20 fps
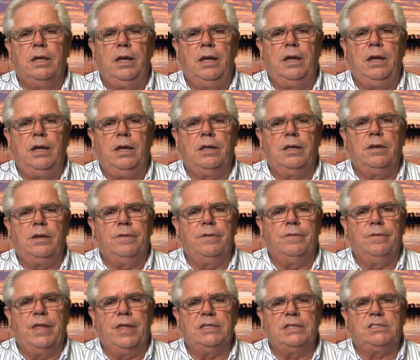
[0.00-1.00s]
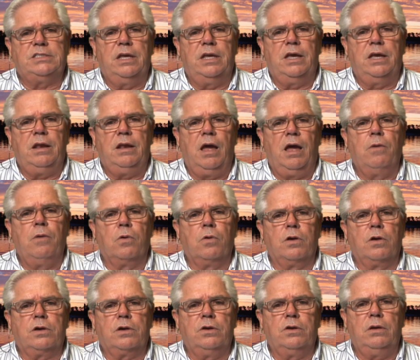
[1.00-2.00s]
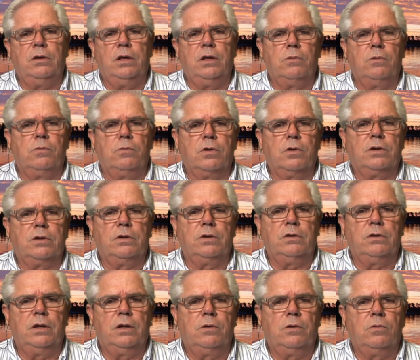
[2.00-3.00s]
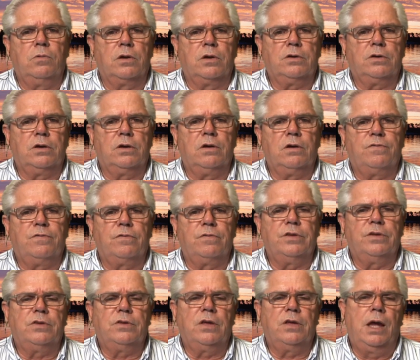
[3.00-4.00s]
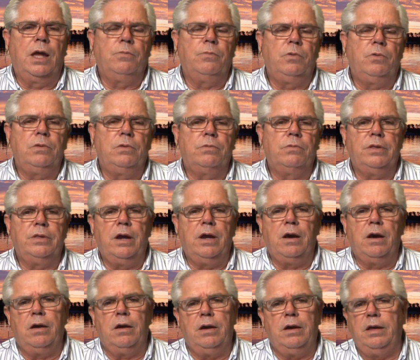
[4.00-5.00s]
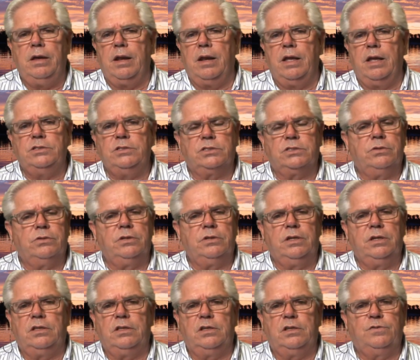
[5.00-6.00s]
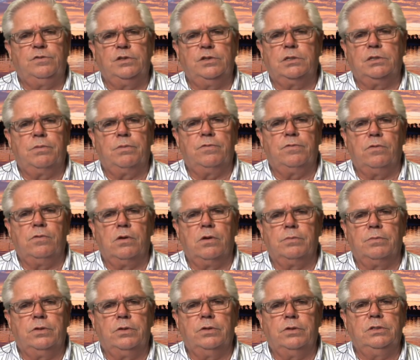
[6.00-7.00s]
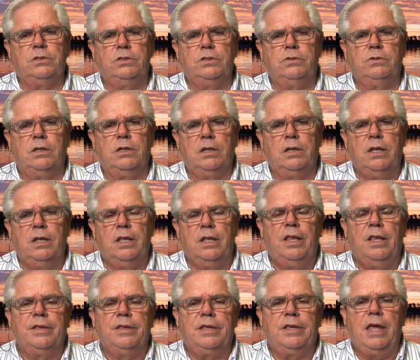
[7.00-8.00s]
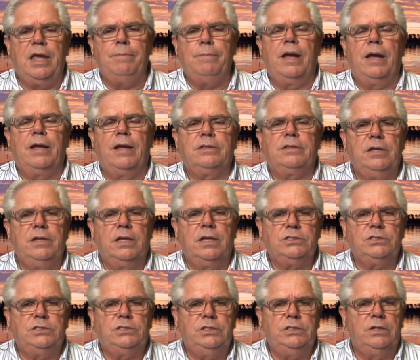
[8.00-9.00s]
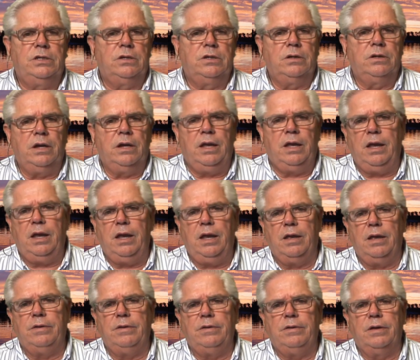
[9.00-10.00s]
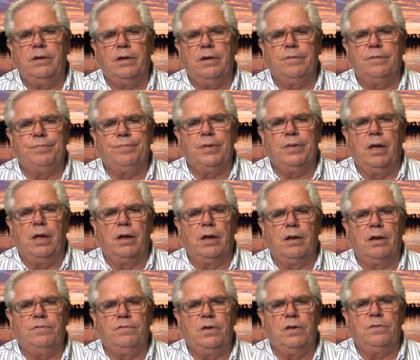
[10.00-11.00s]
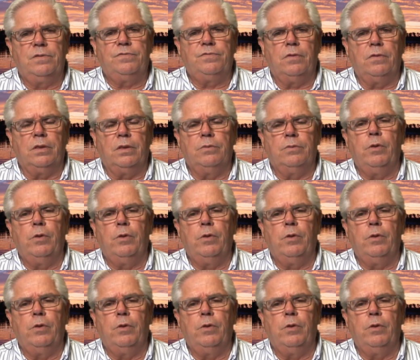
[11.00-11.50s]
And that said, I worked her and worked her and worked her for the time we were there, and I just couldn't get this fish to perform. Couldn't do it. Came back the next year, and uneventful.